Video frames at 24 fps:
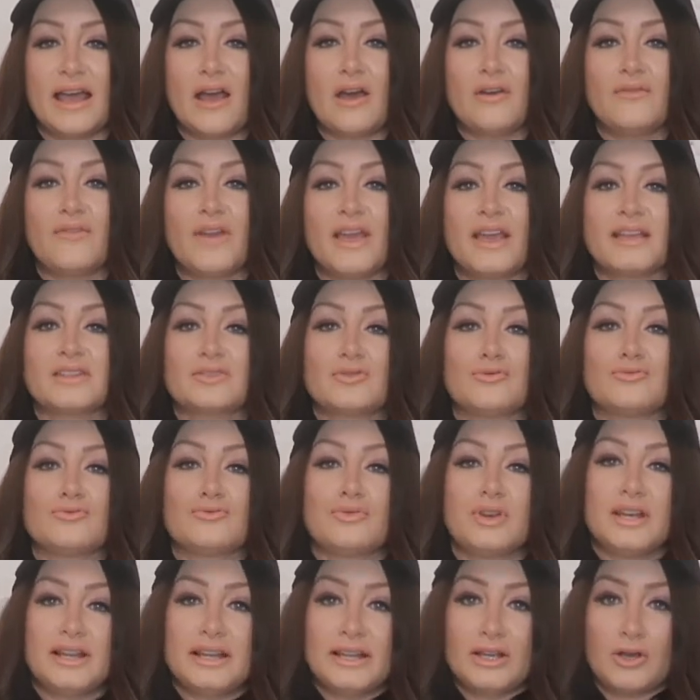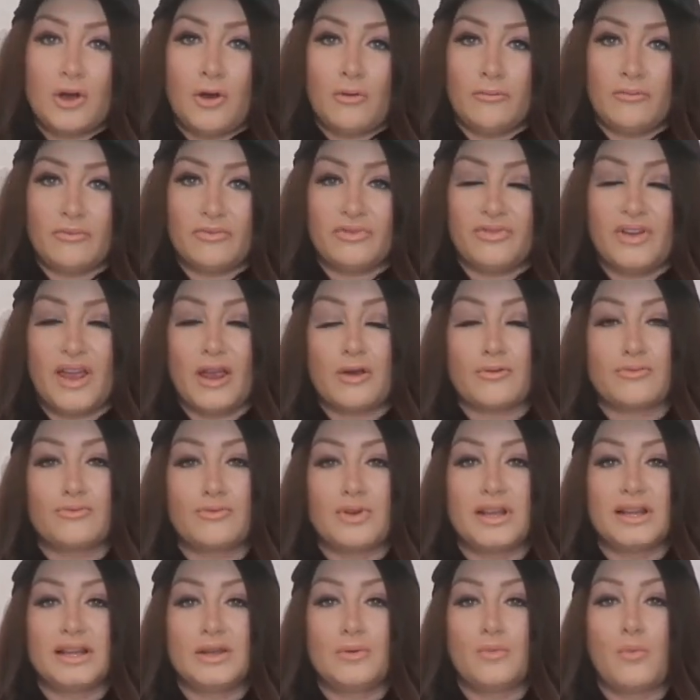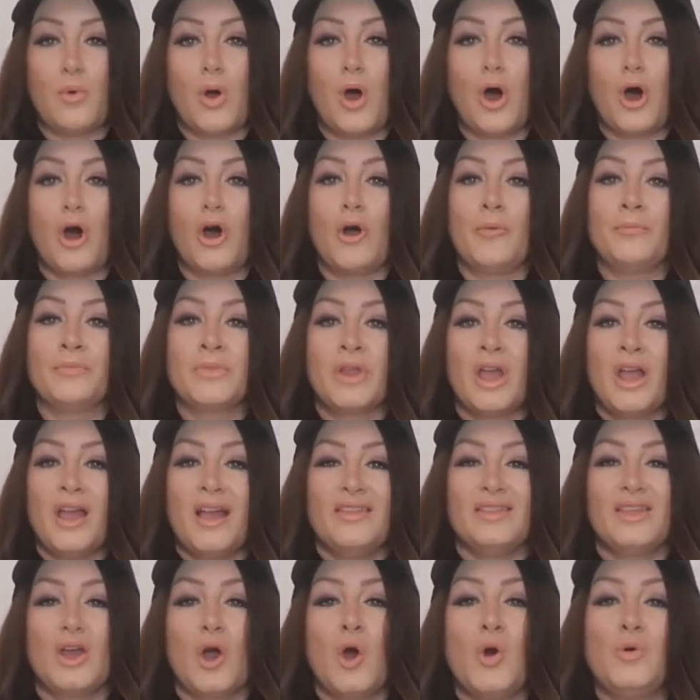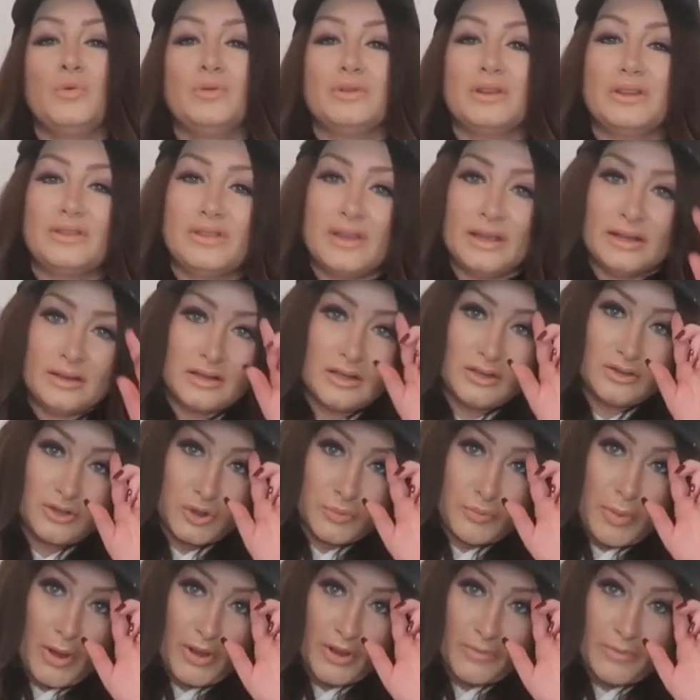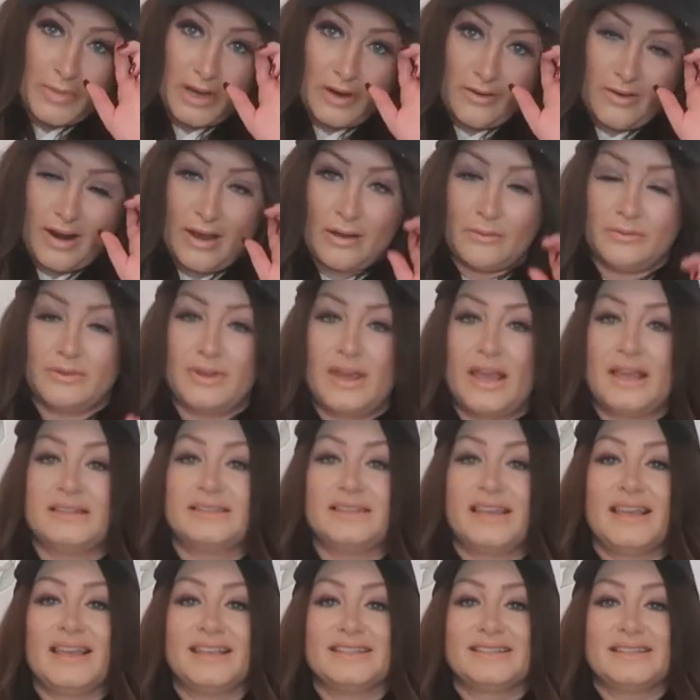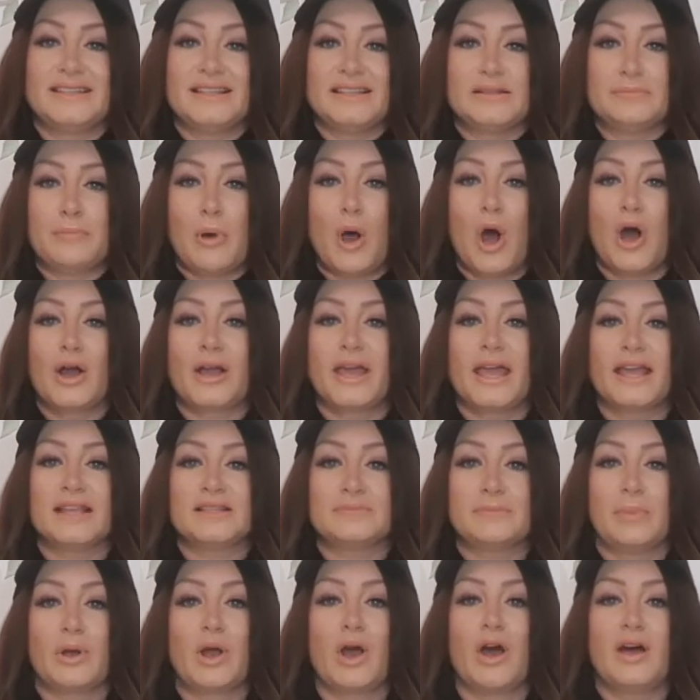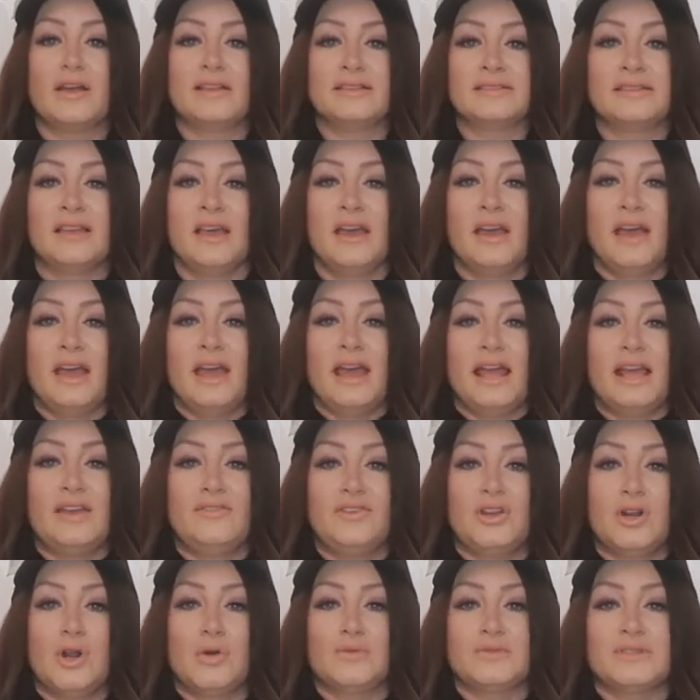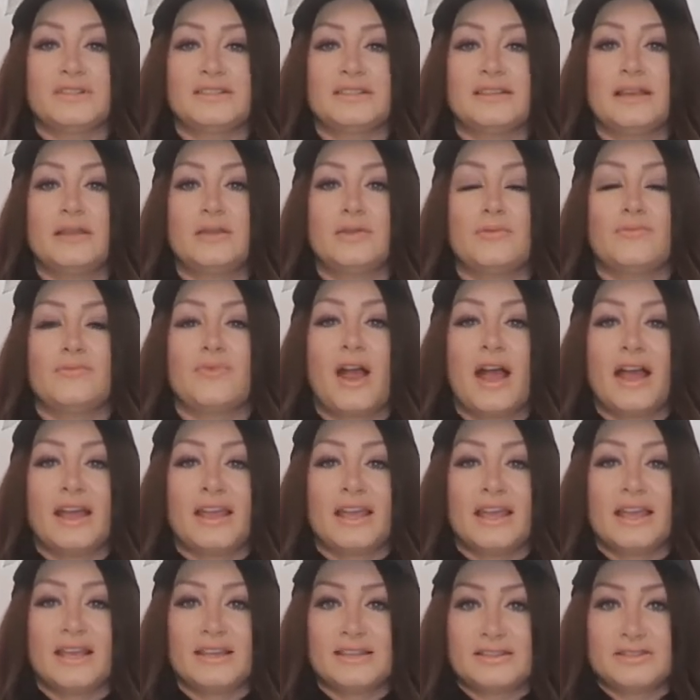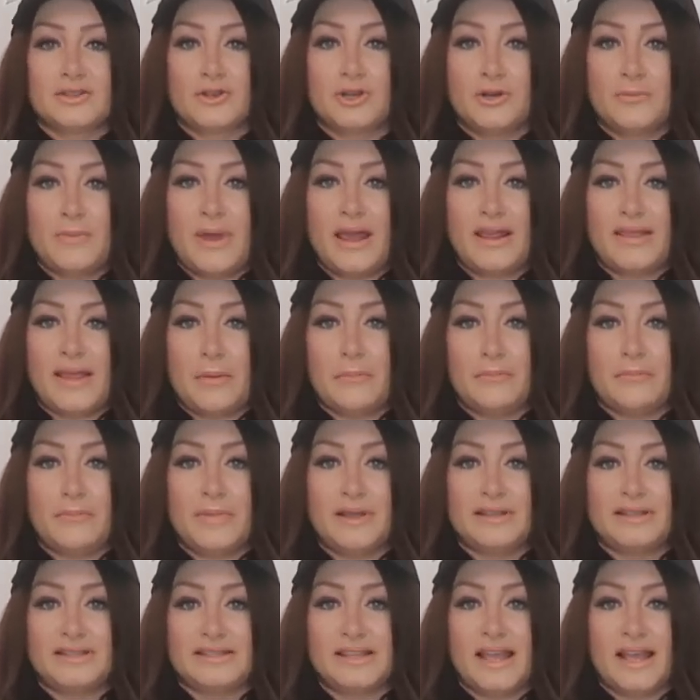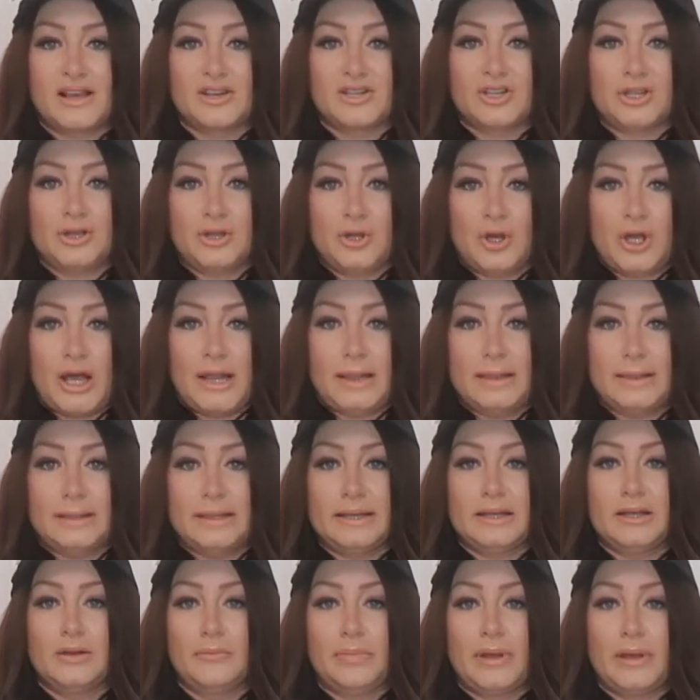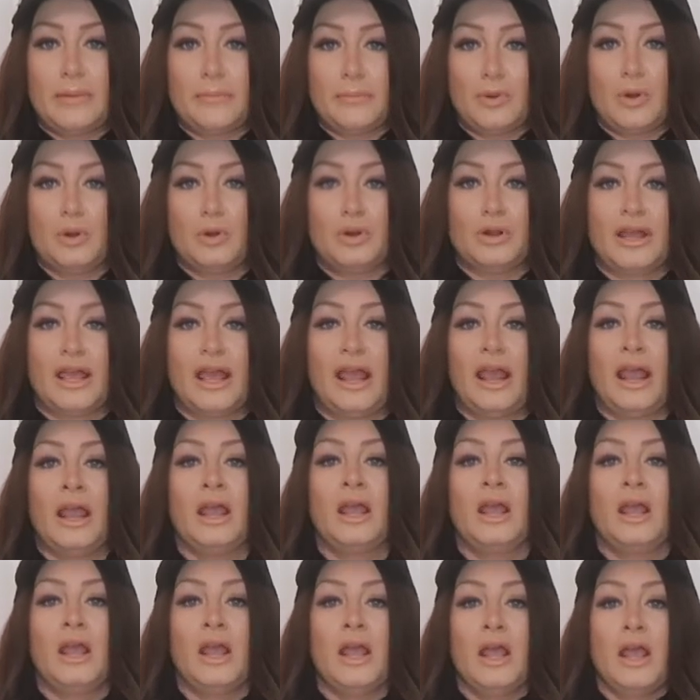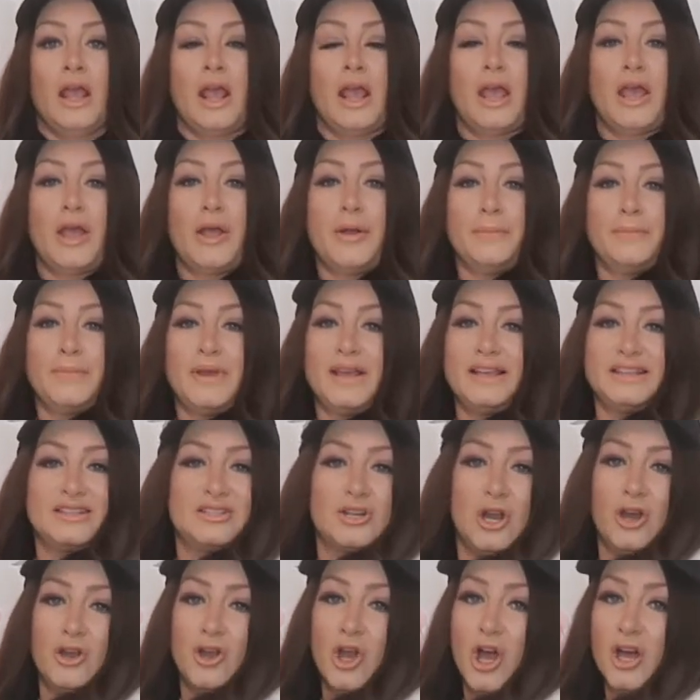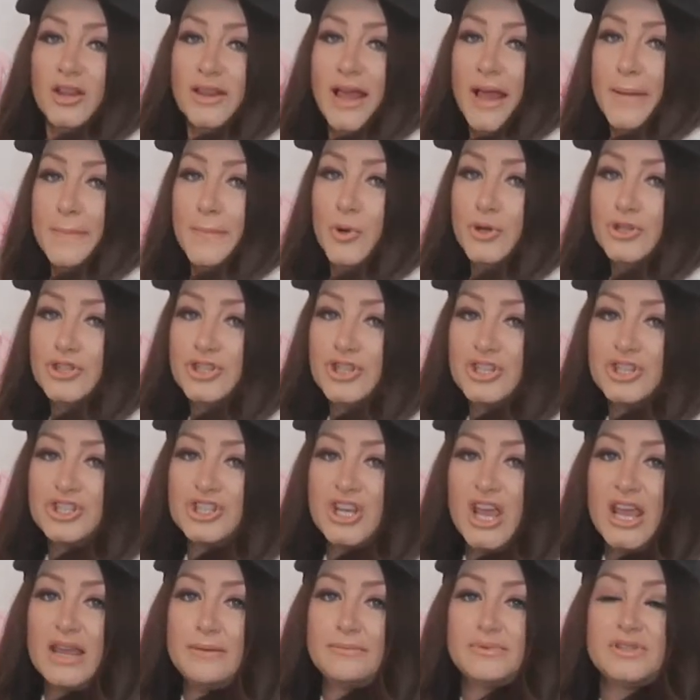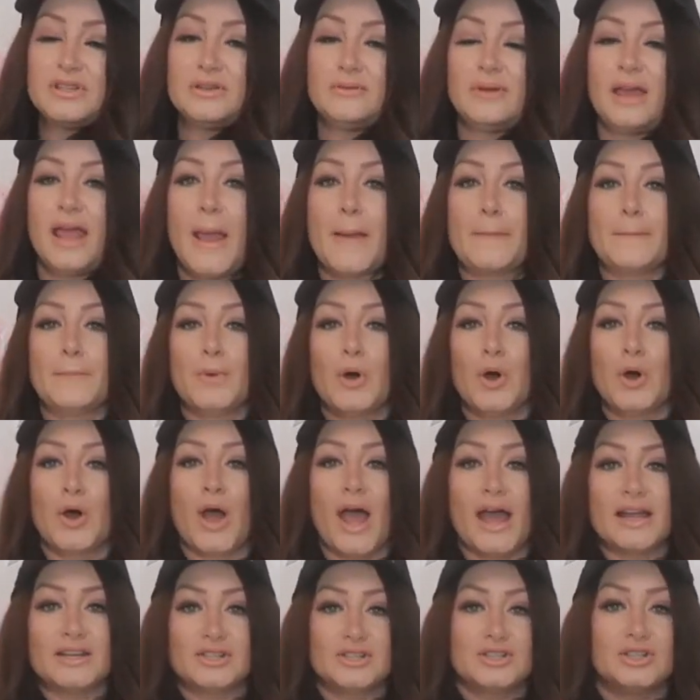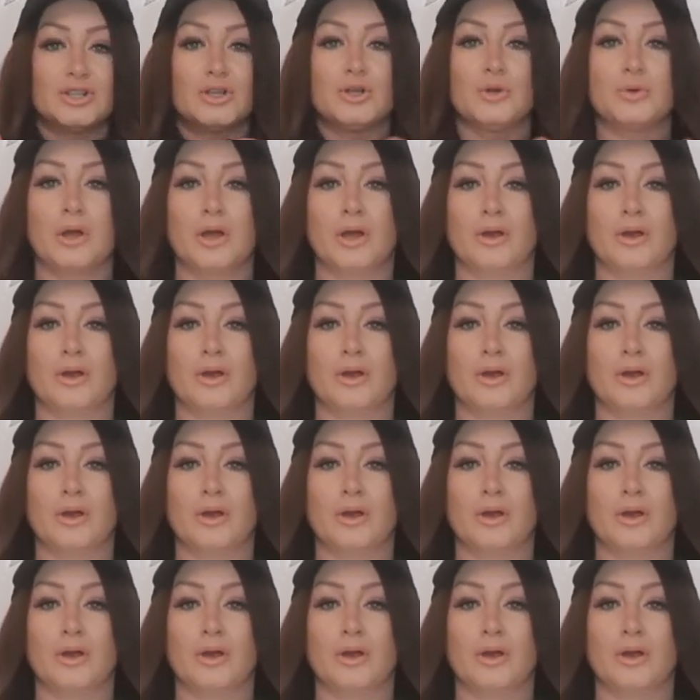outfit. It's really comfy, really warm. The only thing that does bother me around this is these pockets because if you don't sit them right, it's going to make that midsection look a little bit bulky. Um, it's not got like much shape to it, but I do